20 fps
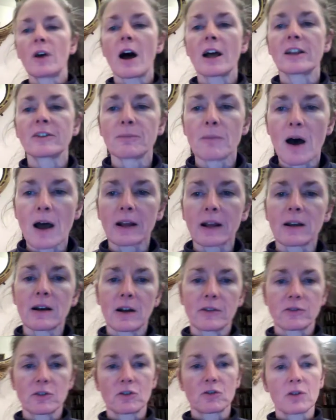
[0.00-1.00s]
those osmotic
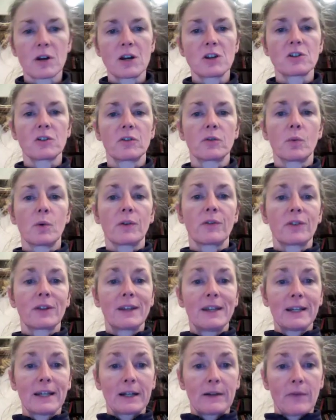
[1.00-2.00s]
concentrations once
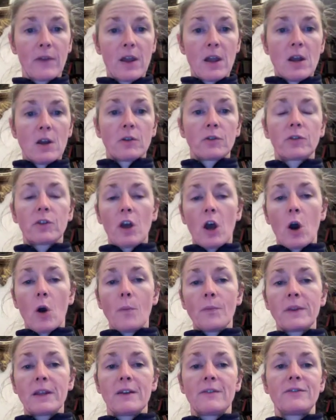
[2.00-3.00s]
again.
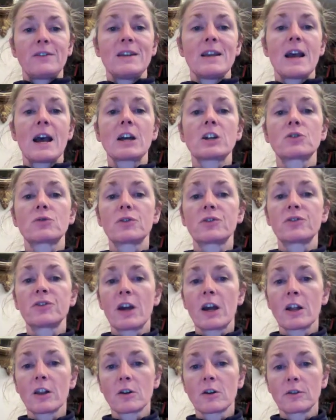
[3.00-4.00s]
So if the
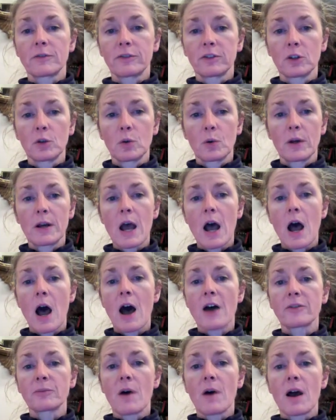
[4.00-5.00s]
extracellular fluid
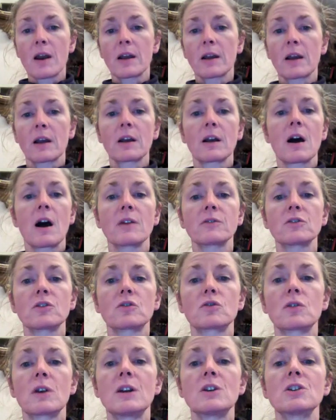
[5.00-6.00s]
osmotic
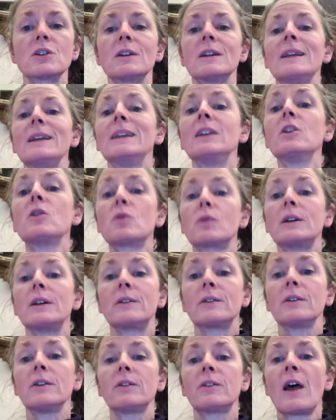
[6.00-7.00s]
concentration
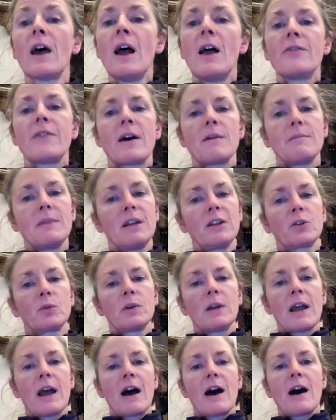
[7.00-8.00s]
increases, that means
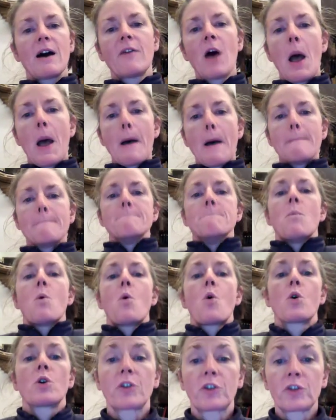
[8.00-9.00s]
we have
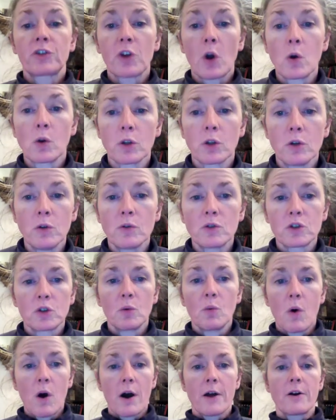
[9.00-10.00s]
more solute
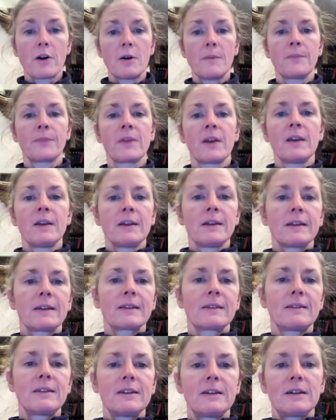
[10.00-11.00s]
to water,
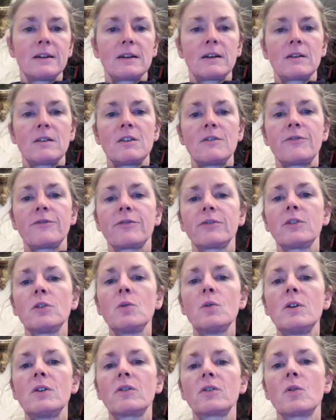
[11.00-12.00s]
then the
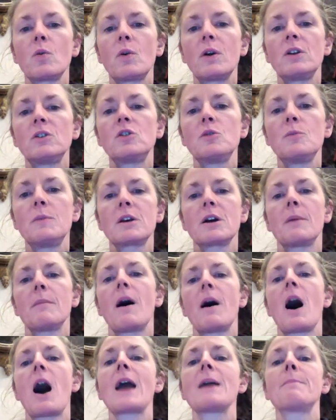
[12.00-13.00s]
fluid is going to become
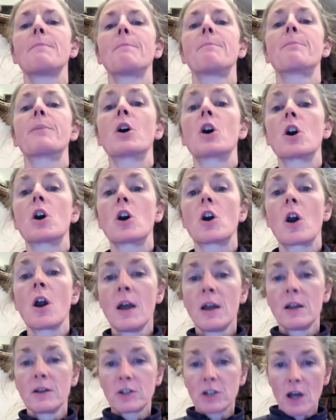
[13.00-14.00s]

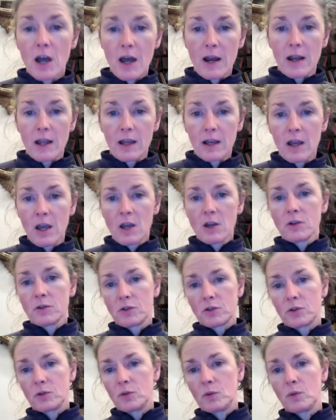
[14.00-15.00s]
hypertonic
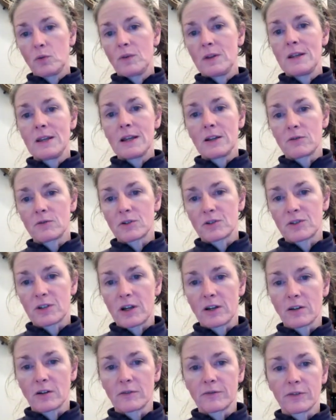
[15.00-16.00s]
to the
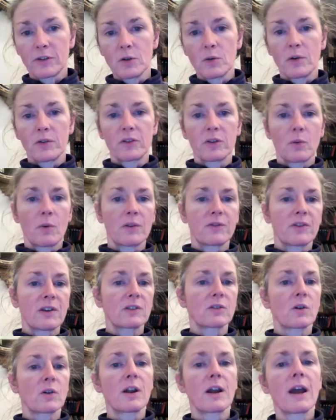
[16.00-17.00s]
intracellular fluid. So what's
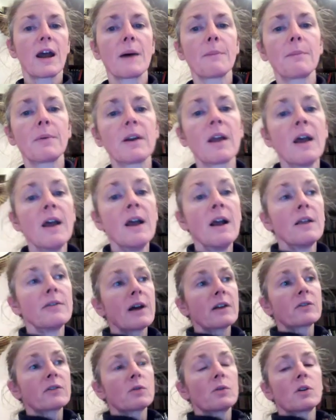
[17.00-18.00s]
that going to happen?
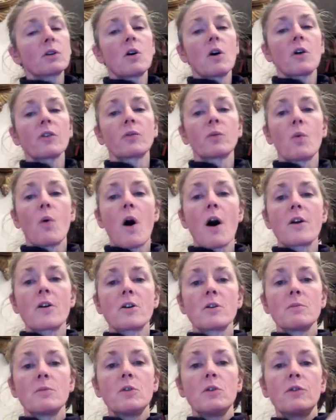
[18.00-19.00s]
That's going to cause
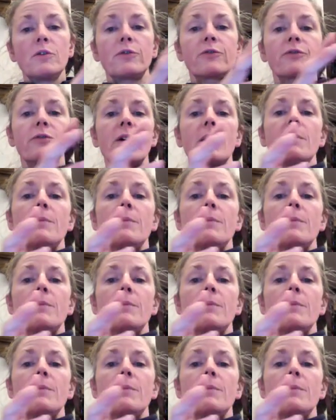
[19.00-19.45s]
water to move